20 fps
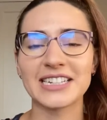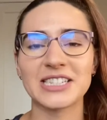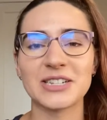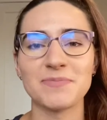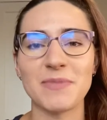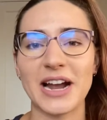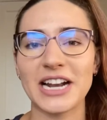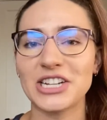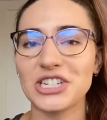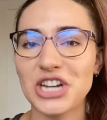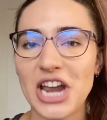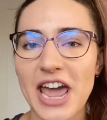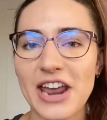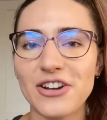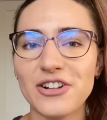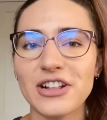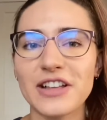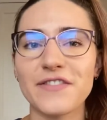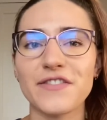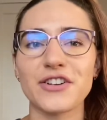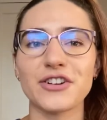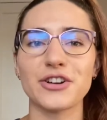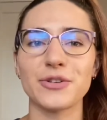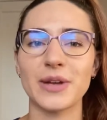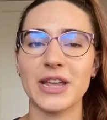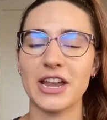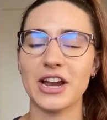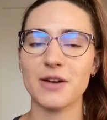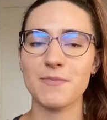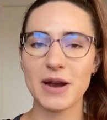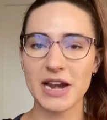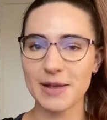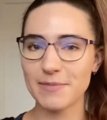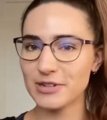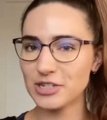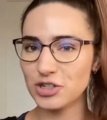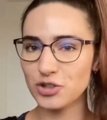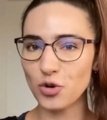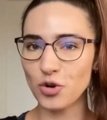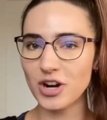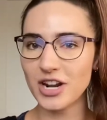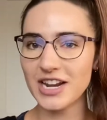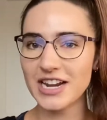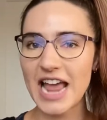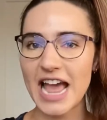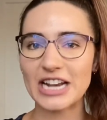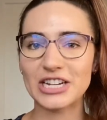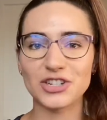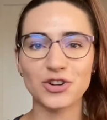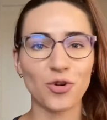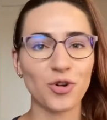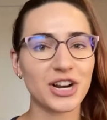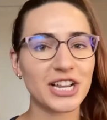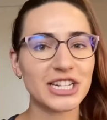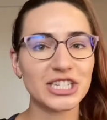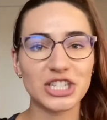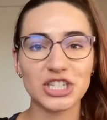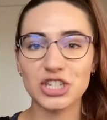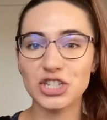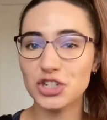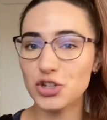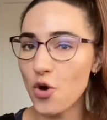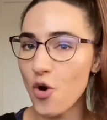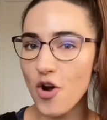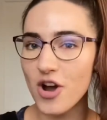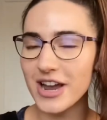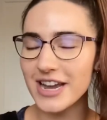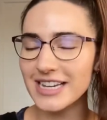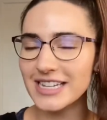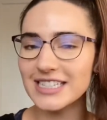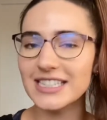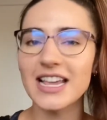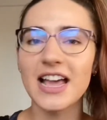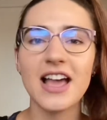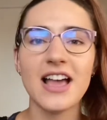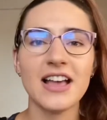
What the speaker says: to my channel. If you're new here, my name is Jordan at Jordan's Joys.